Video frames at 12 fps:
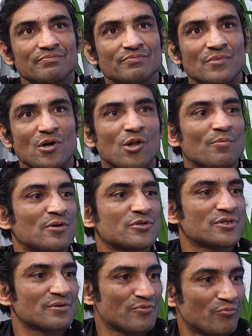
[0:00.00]
almost
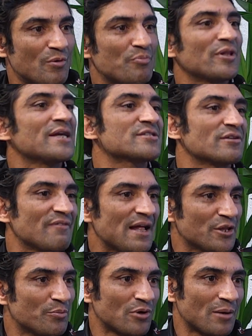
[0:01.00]
replace their value
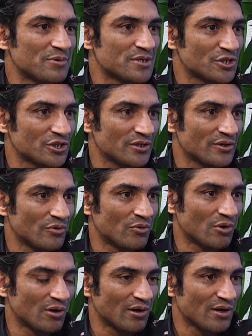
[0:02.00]
proposition
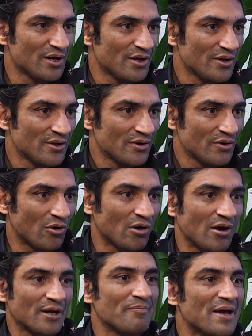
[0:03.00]
or
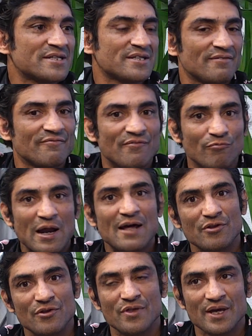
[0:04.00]
augment it, rather
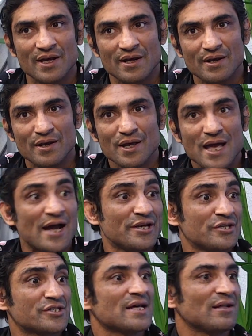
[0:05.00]
than how do you sell